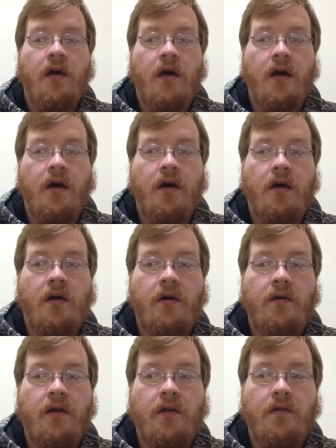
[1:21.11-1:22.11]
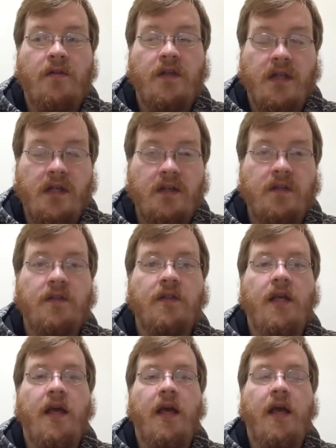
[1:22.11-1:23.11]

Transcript: CDs,